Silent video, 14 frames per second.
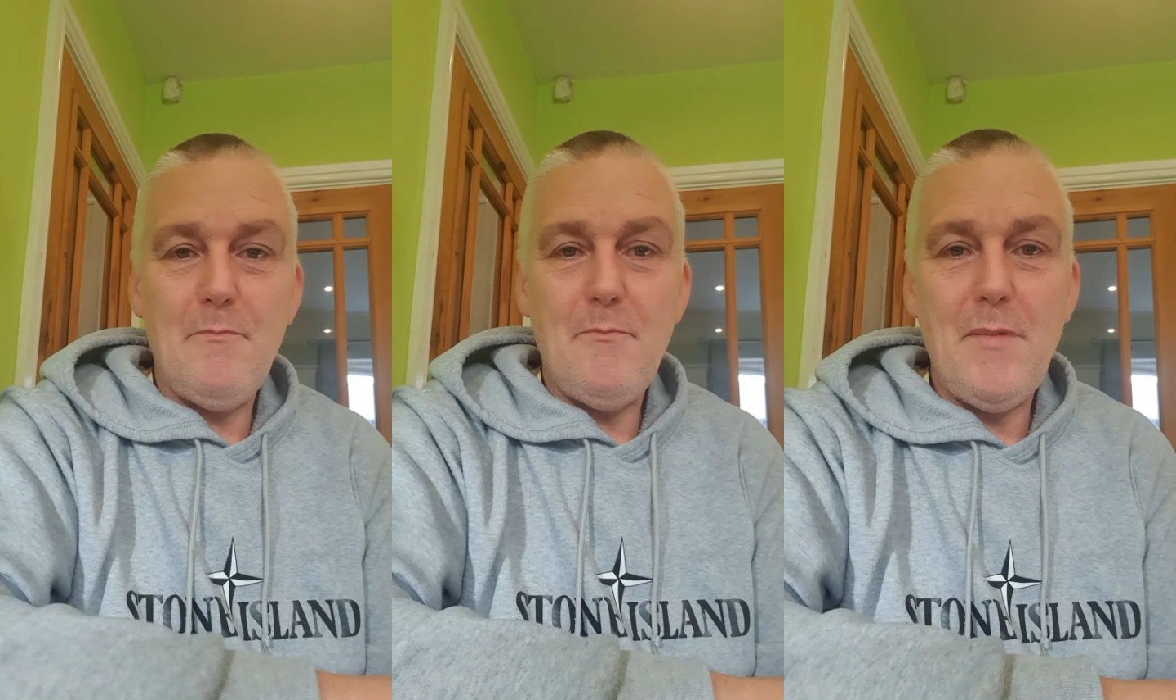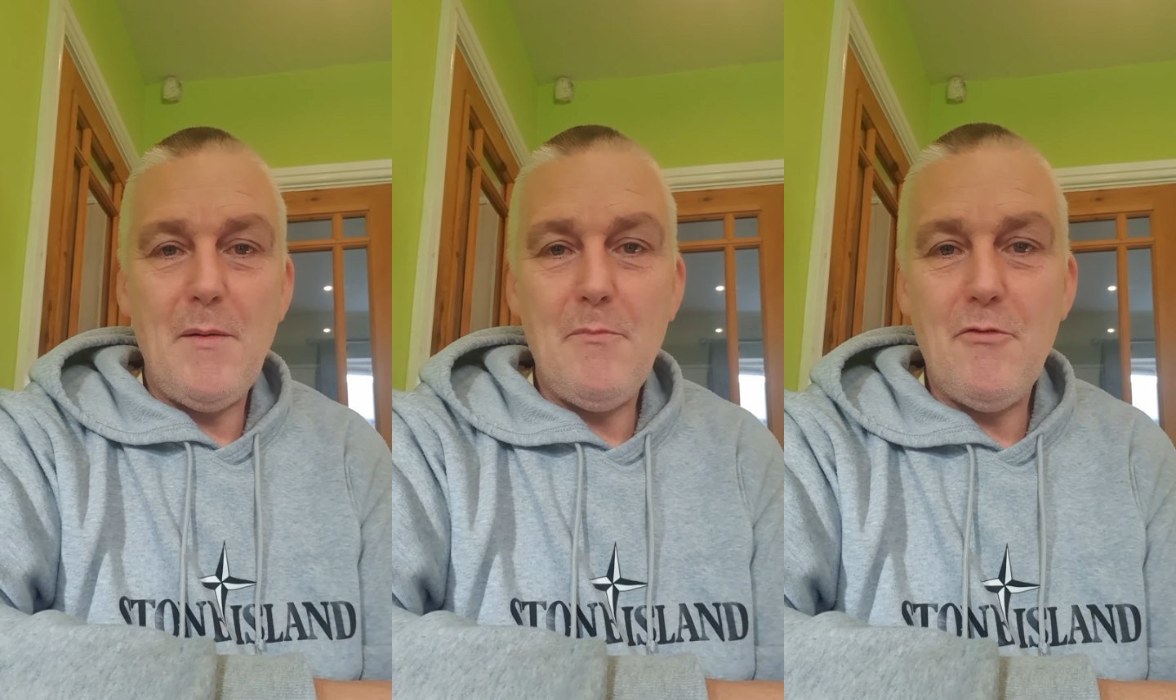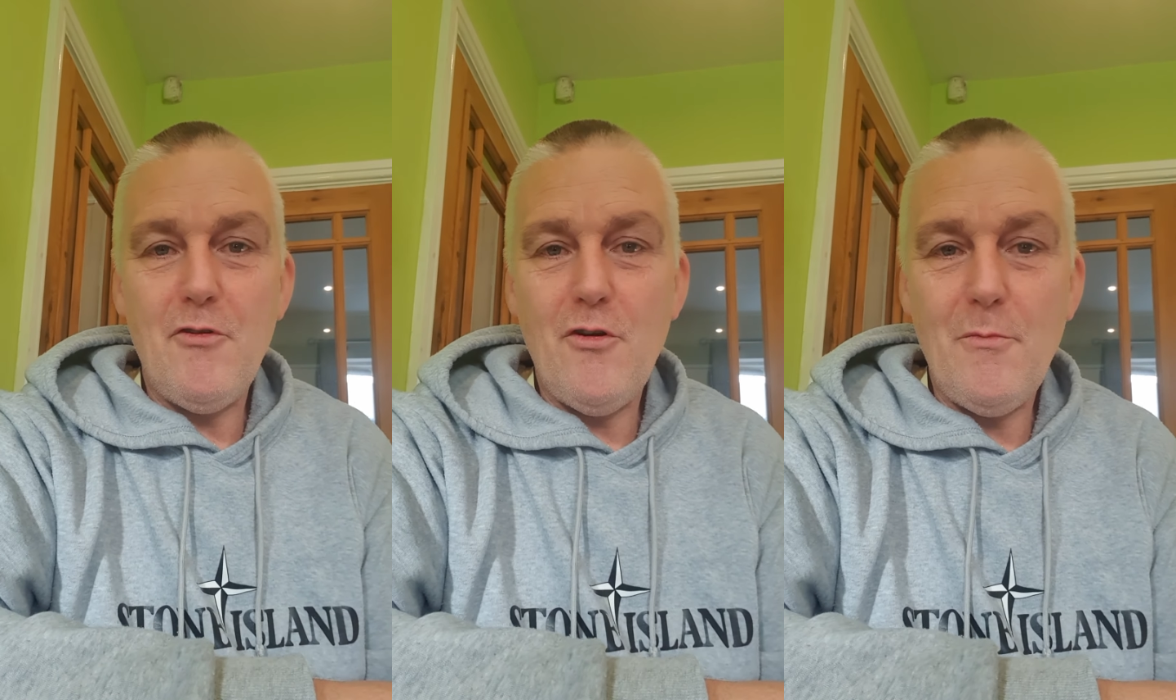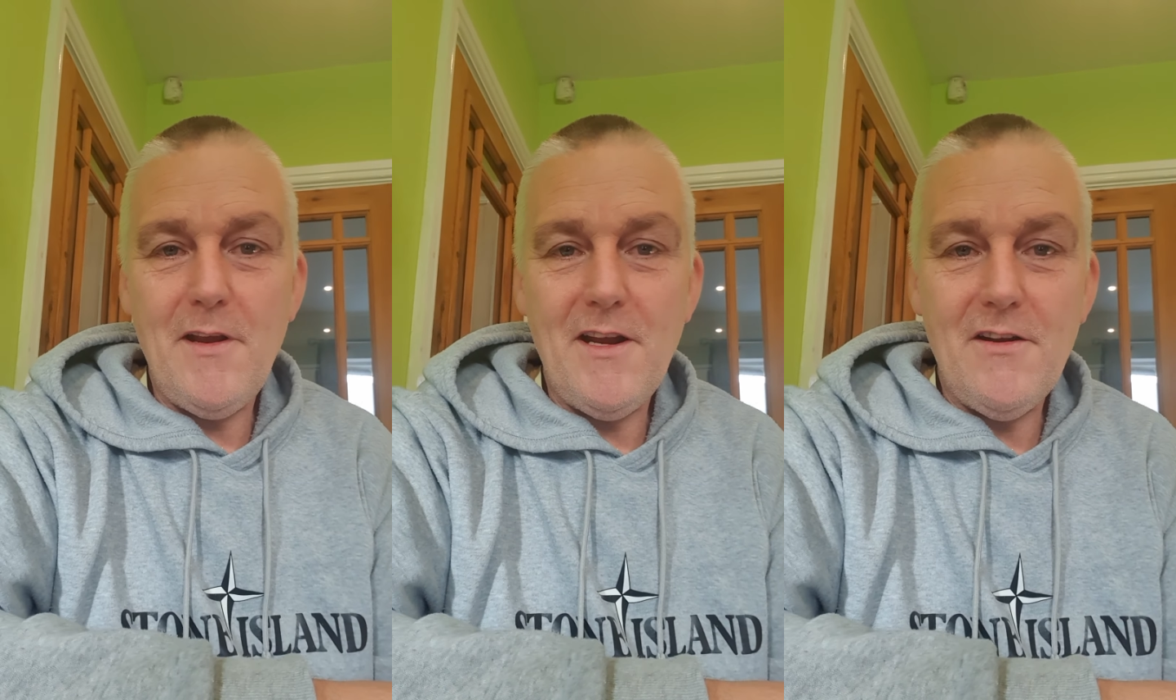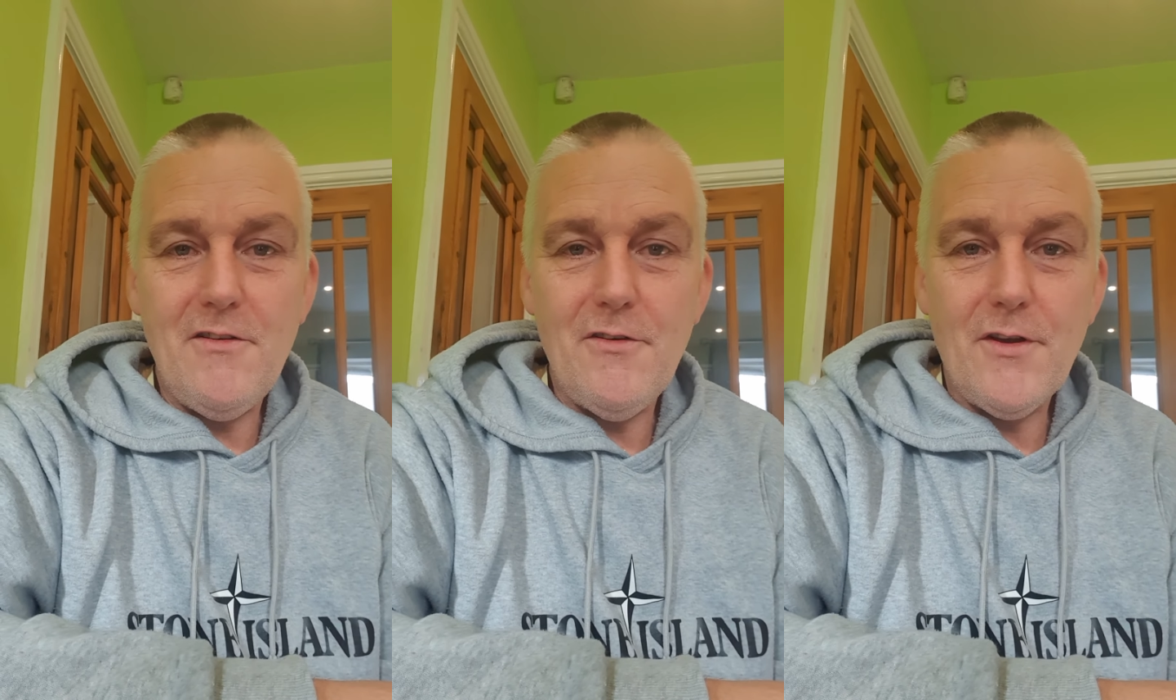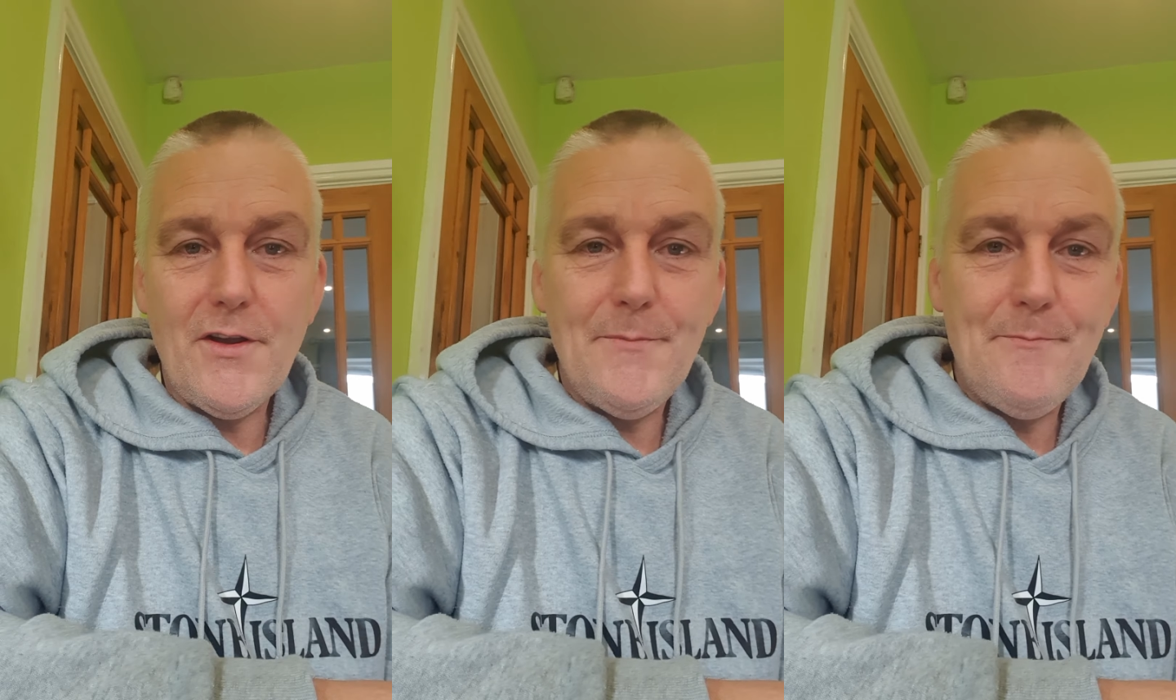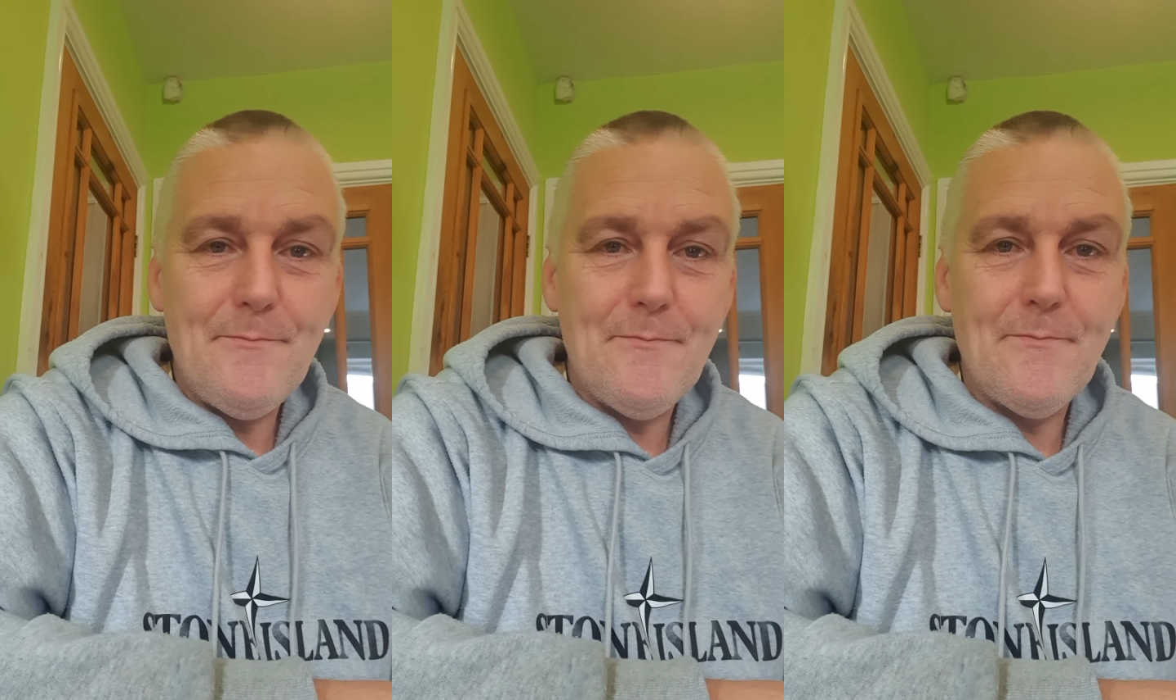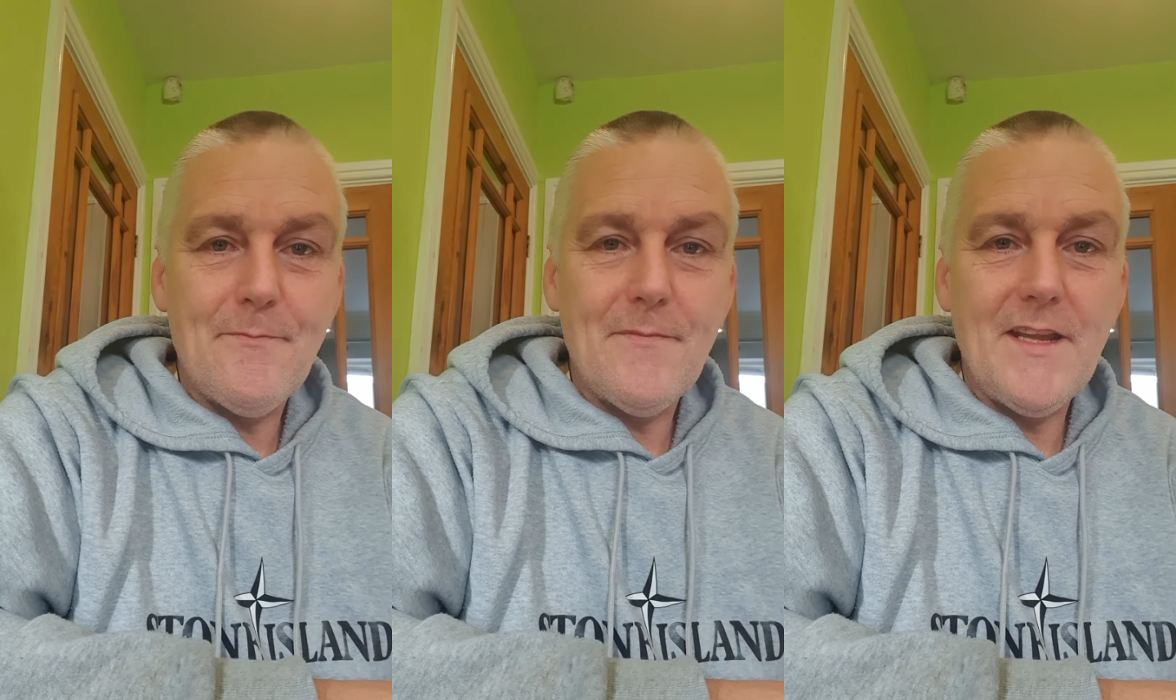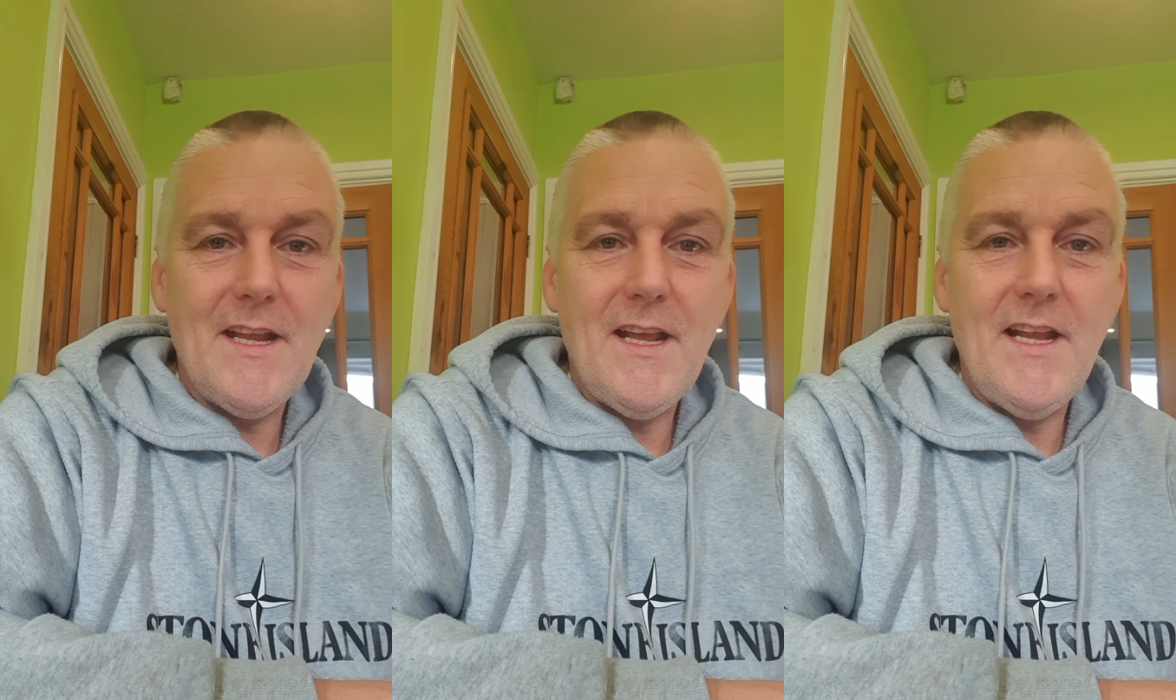peppermint hook,
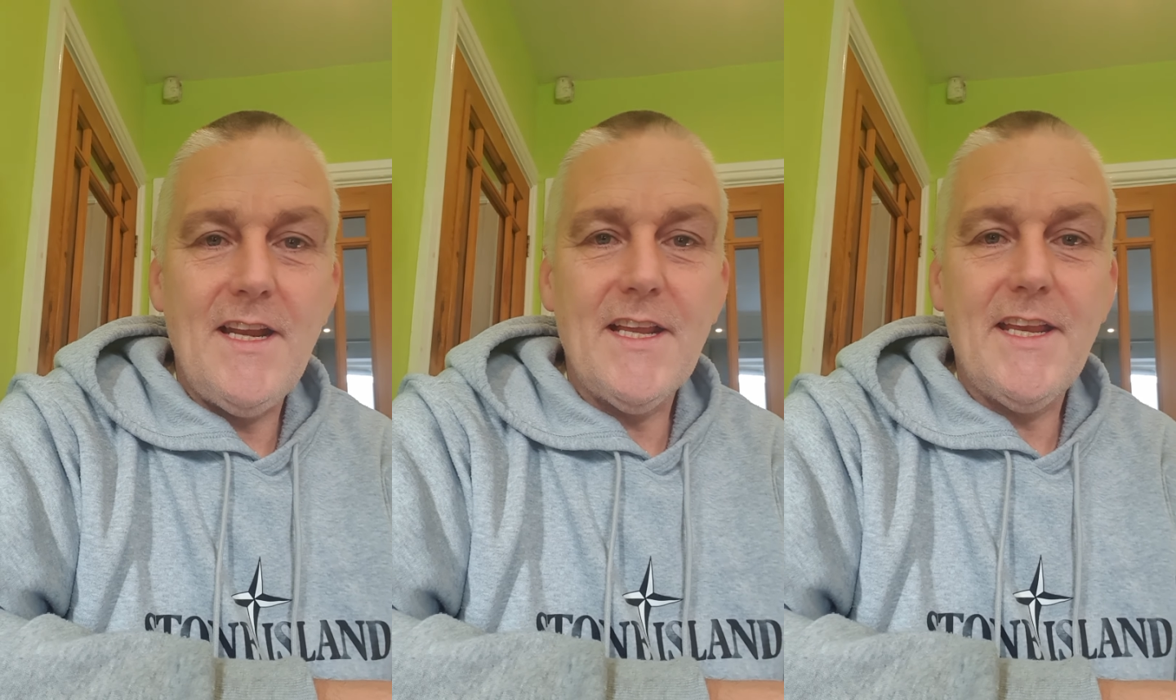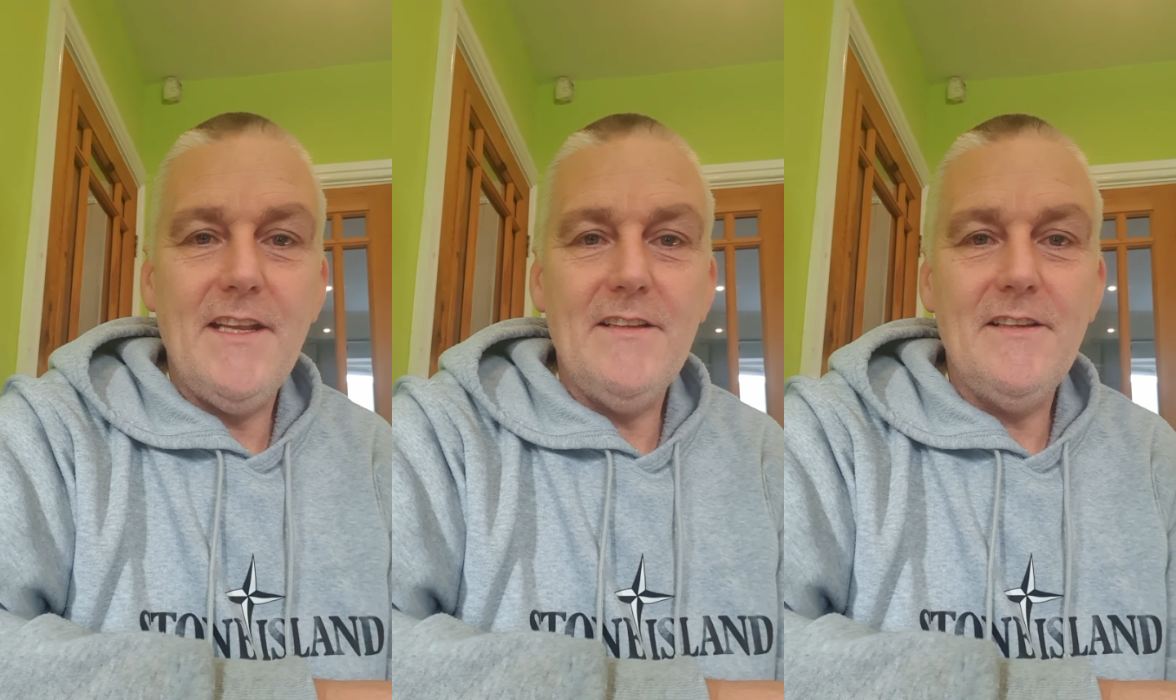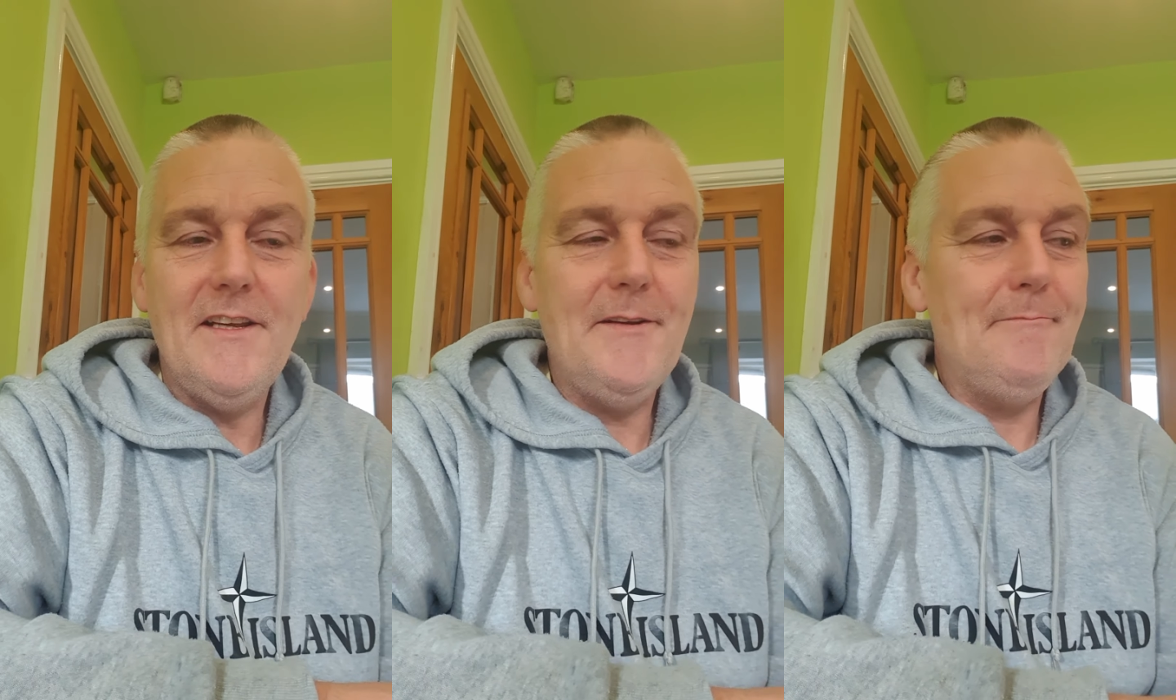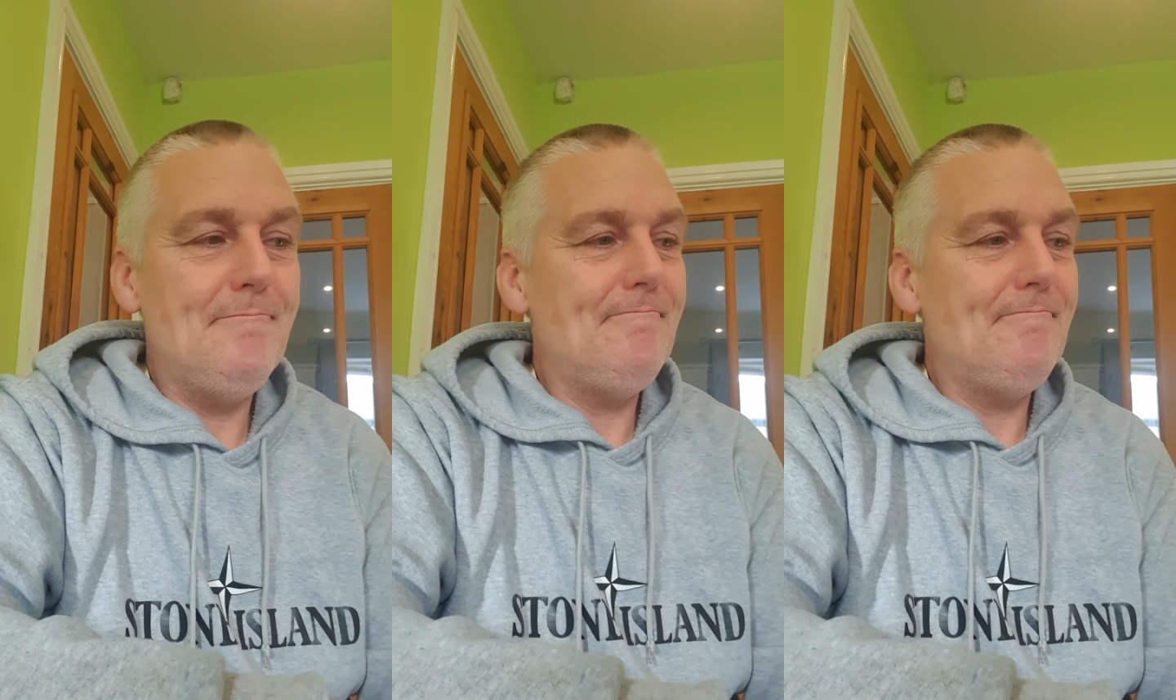and I killed it.